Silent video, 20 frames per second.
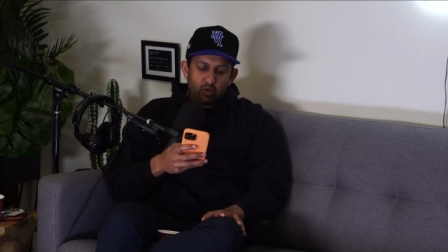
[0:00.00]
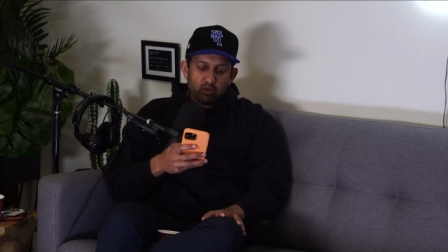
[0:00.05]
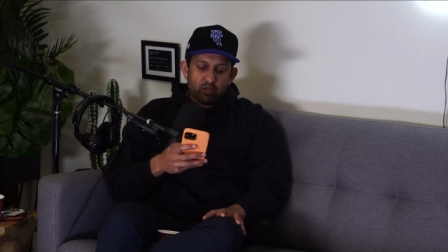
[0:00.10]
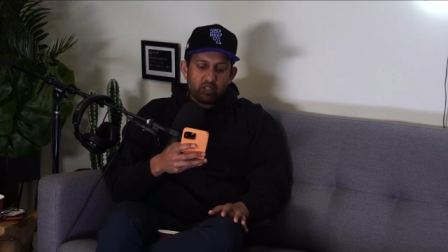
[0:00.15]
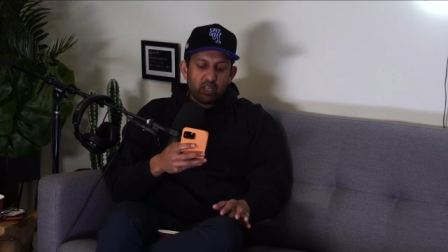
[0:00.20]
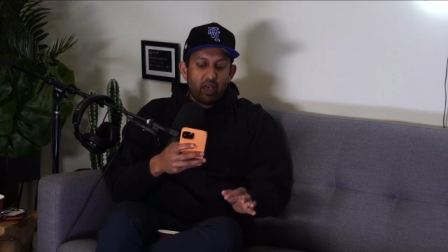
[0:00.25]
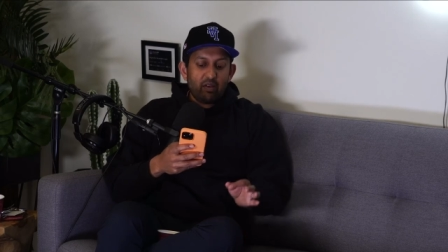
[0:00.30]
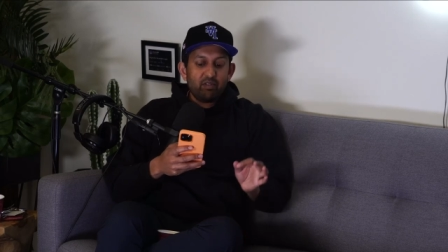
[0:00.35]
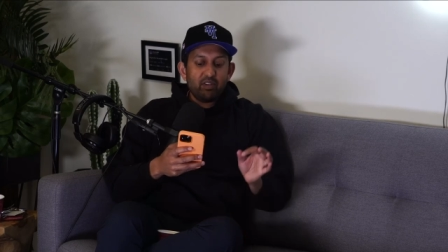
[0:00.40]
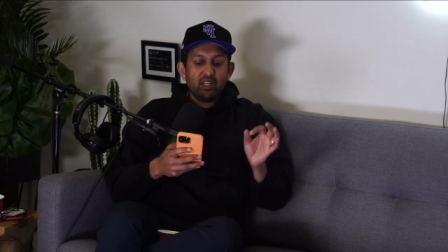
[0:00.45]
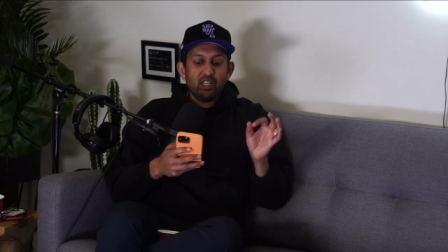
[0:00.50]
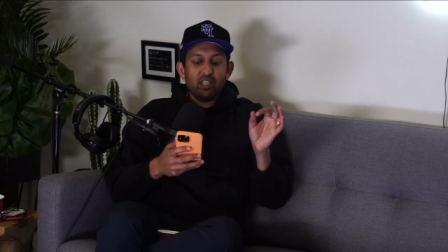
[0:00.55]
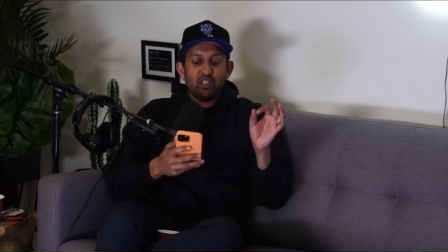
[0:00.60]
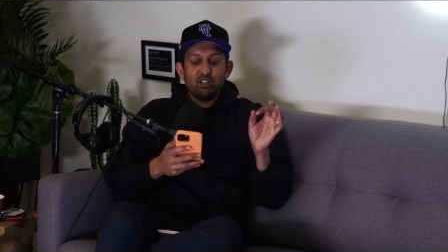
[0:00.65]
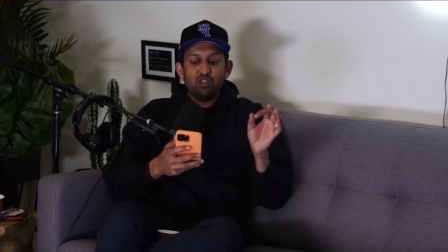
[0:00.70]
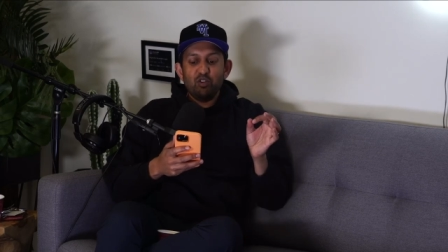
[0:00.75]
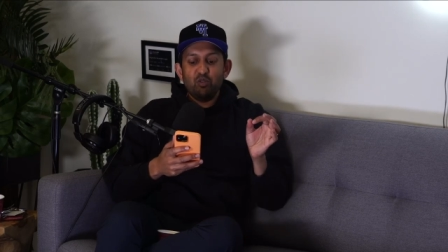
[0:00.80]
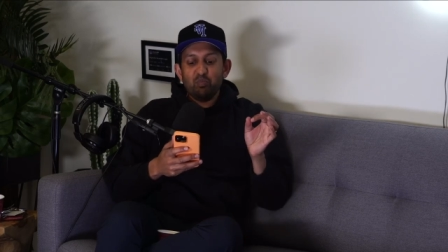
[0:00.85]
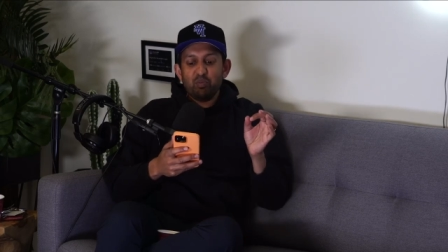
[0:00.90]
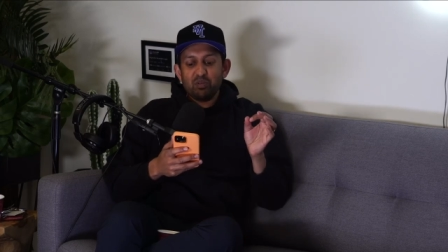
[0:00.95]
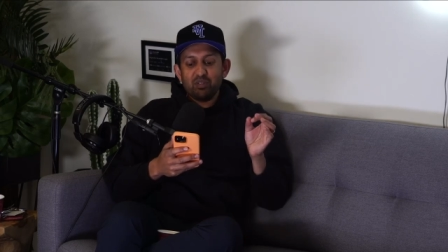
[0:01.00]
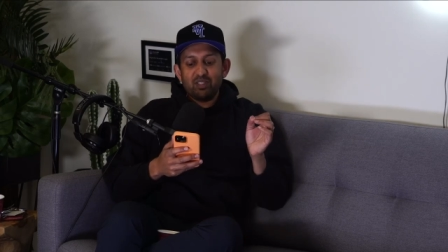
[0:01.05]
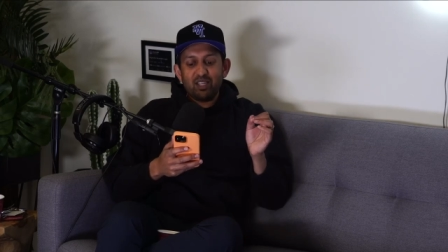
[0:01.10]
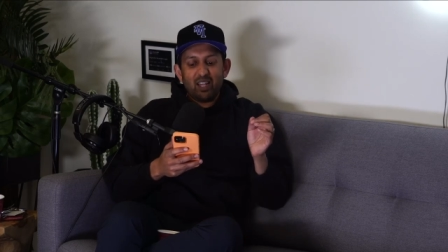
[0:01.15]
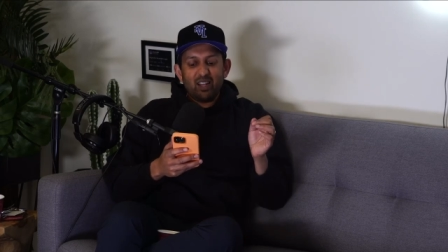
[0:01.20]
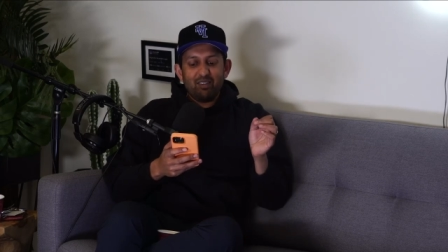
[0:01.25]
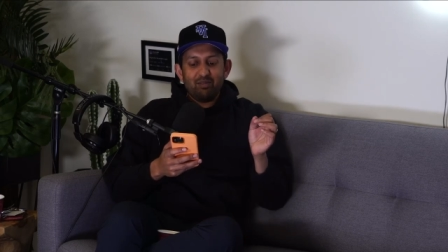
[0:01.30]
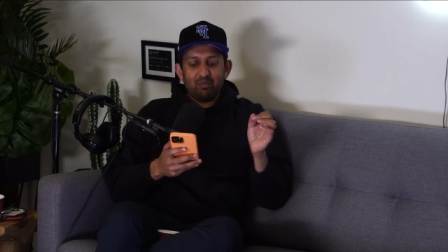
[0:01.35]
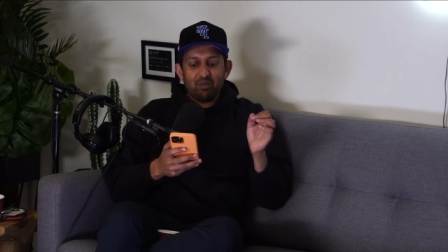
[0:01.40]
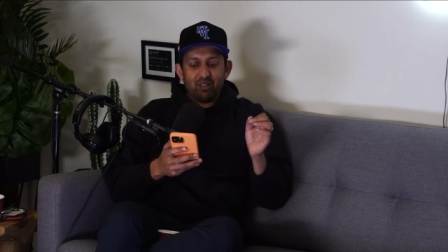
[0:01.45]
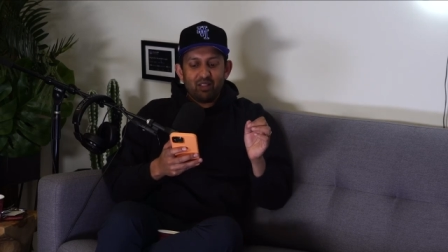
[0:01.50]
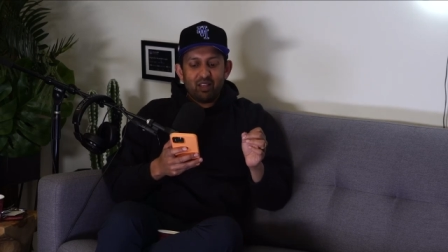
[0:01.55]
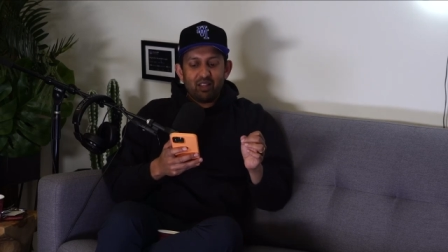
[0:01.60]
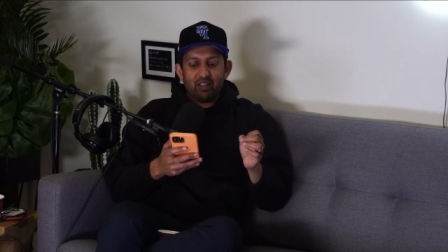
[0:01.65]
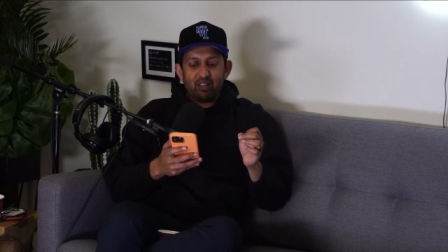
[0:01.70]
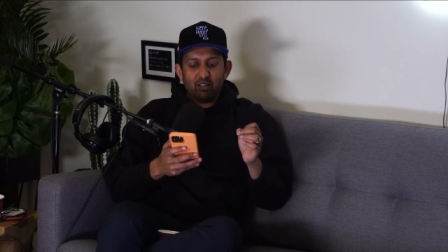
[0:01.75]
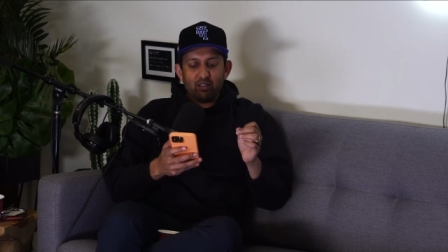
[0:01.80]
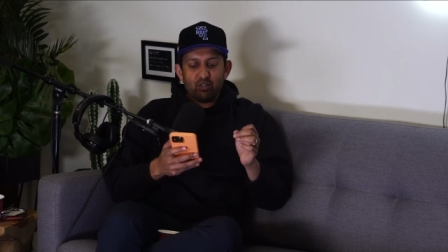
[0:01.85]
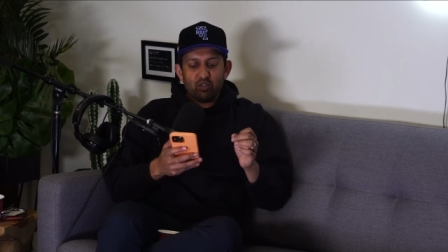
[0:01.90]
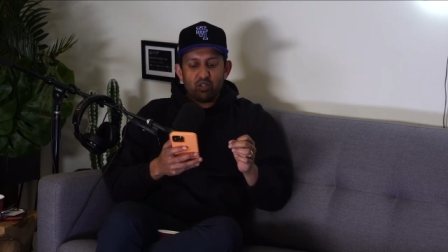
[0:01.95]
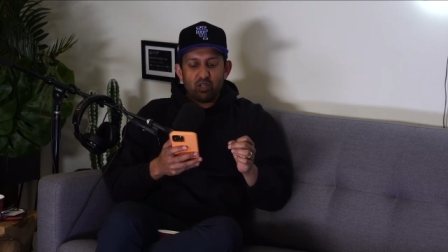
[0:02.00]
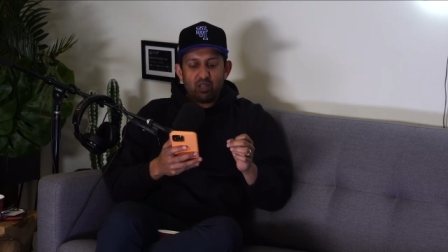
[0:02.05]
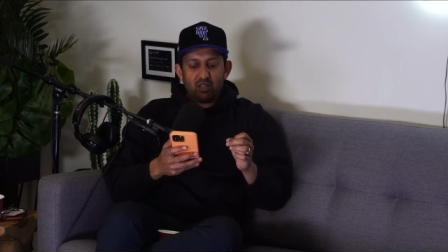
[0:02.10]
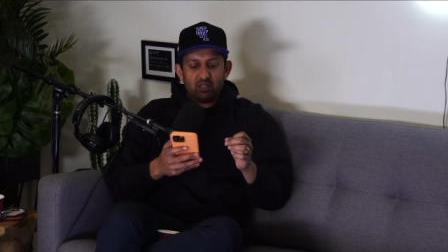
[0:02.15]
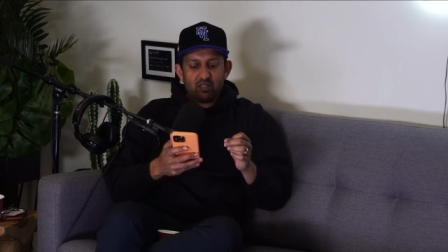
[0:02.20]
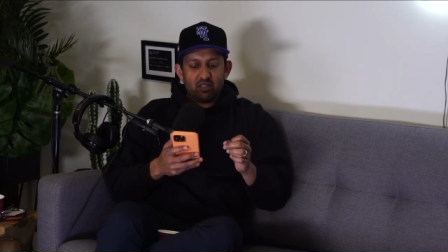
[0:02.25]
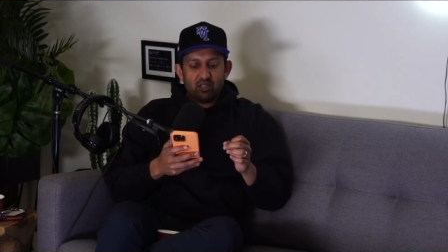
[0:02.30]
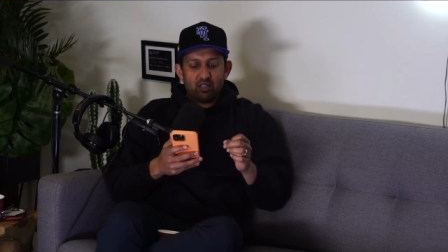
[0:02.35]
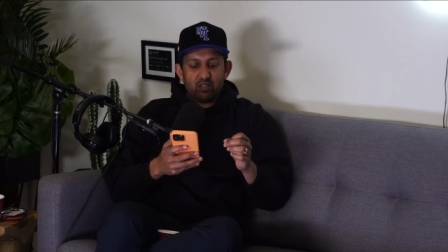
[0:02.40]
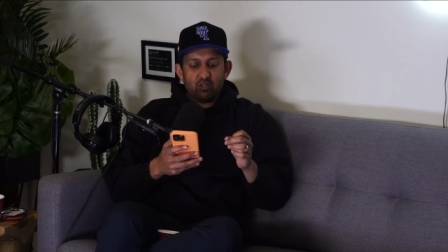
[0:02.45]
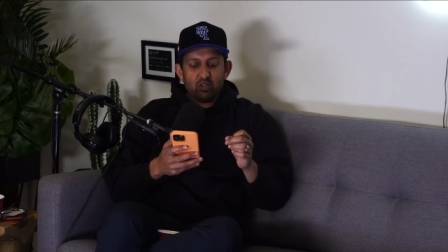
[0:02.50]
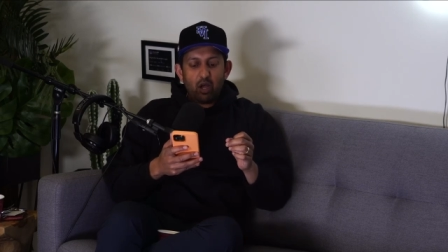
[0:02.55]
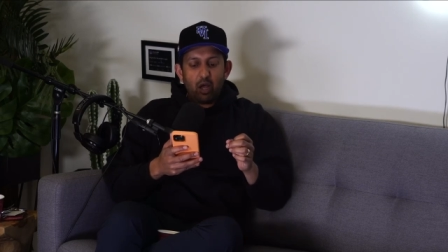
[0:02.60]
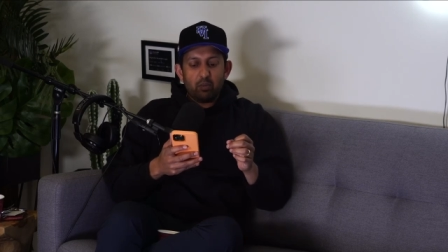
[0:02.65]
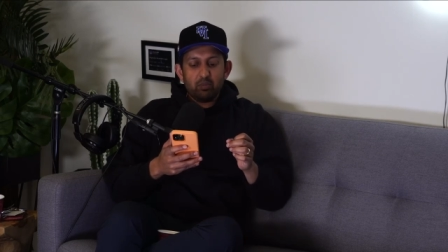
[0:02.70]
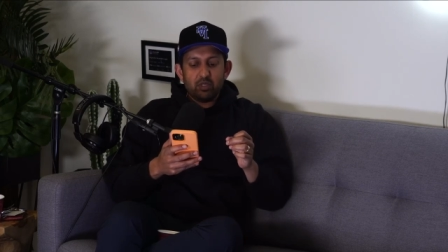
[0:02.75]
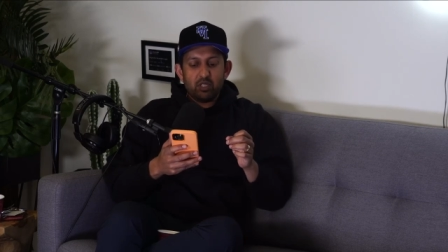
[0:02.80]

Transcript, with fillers: 72% of millennial and Gen Z job